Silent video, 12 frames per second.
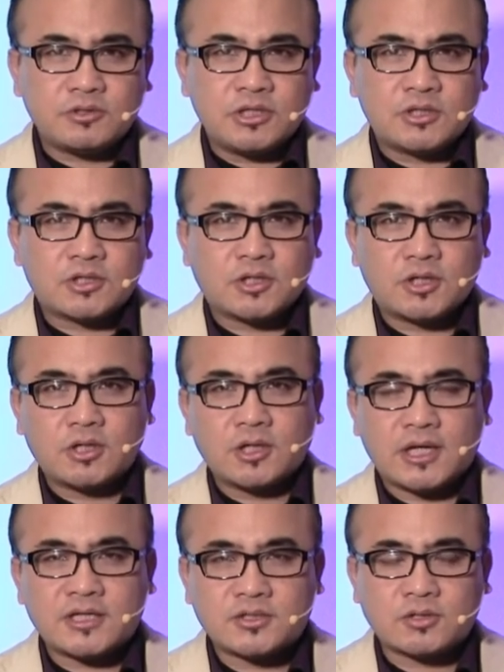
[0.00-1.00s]
to
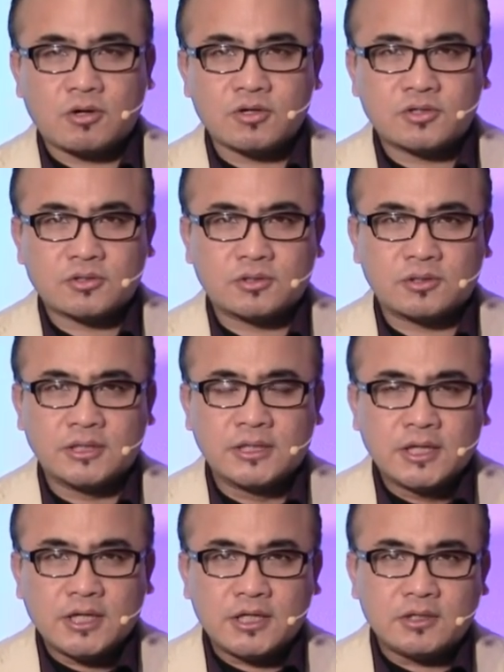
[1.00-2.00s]
internal exhaustion
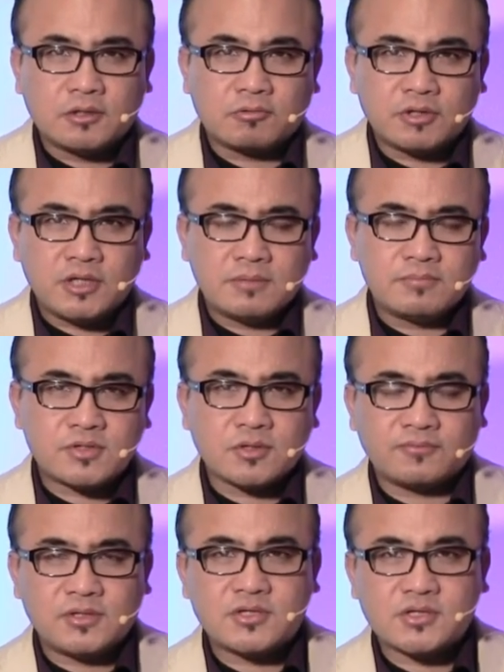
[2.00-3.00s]
in the rhythms
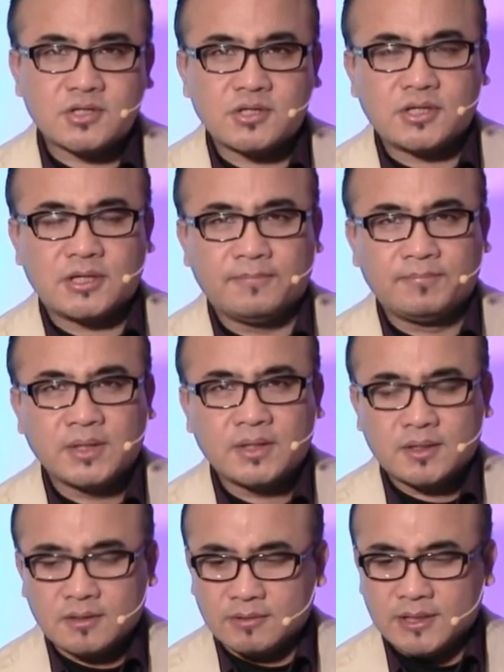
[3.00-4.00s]
of this city,
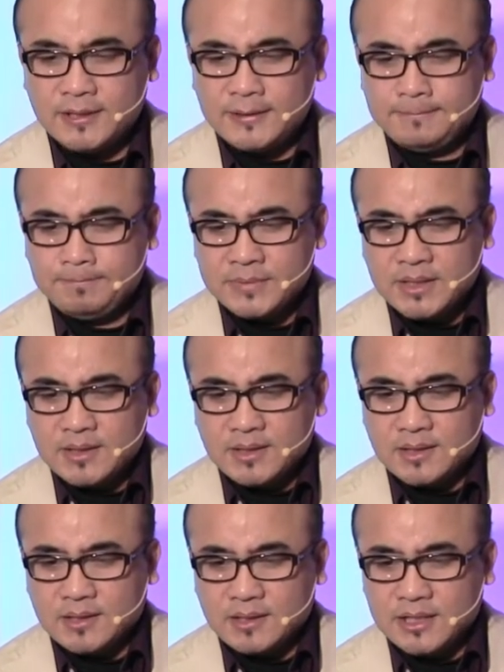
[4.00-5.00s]
right?
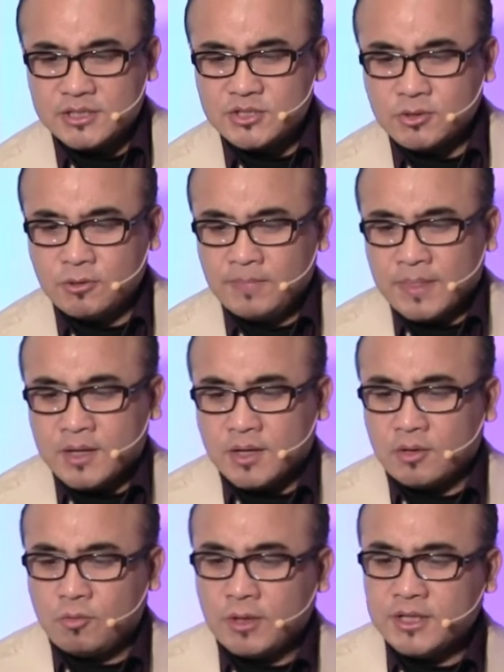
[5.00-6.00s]
And so
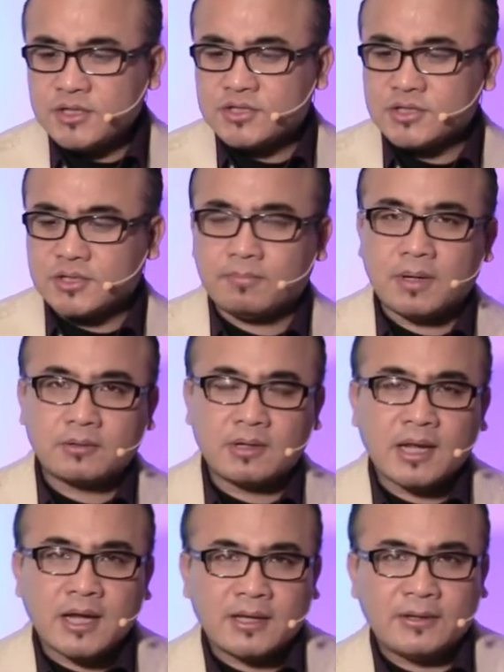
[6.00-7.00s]
what is it about
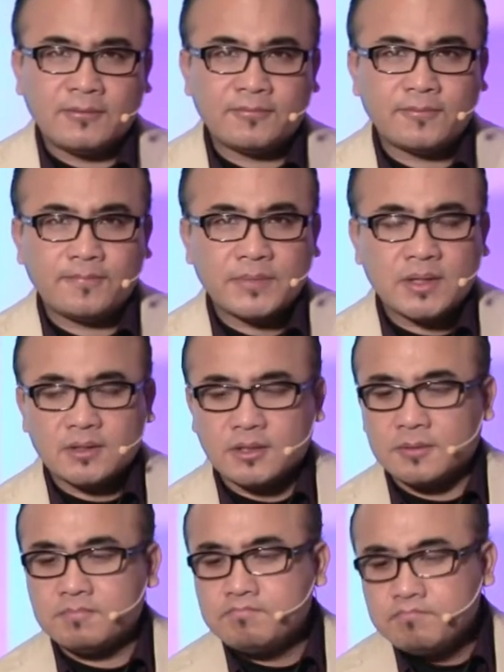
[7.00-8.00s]
life
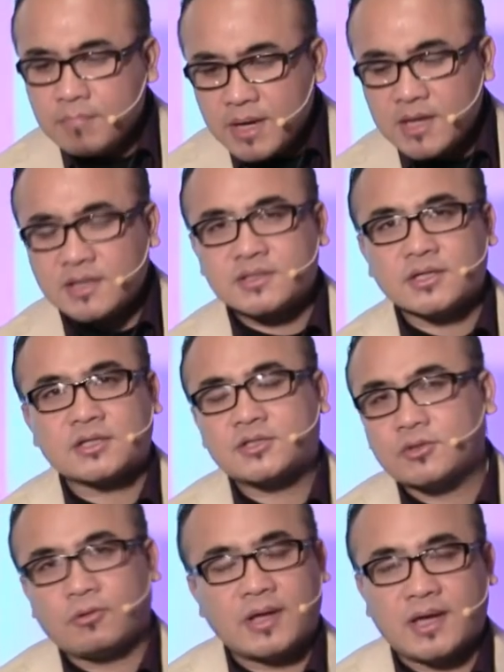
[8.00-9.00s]
that makes us
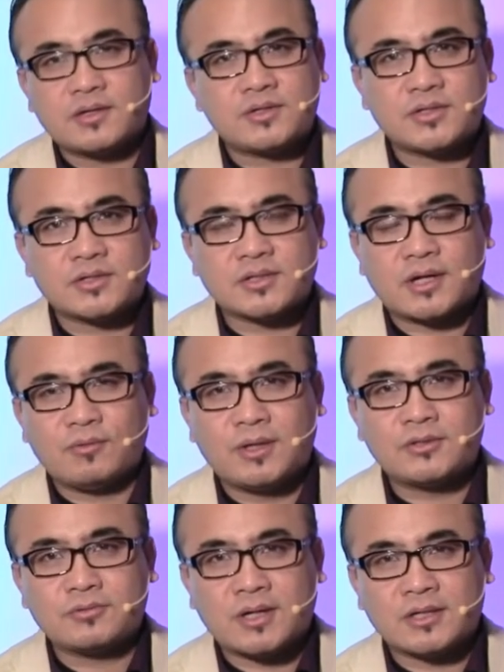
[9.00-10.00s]
so anxious? I
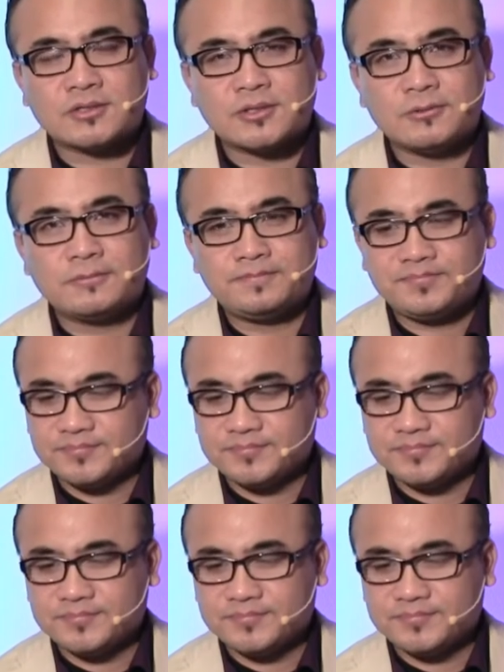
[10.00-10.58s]
want to ask you.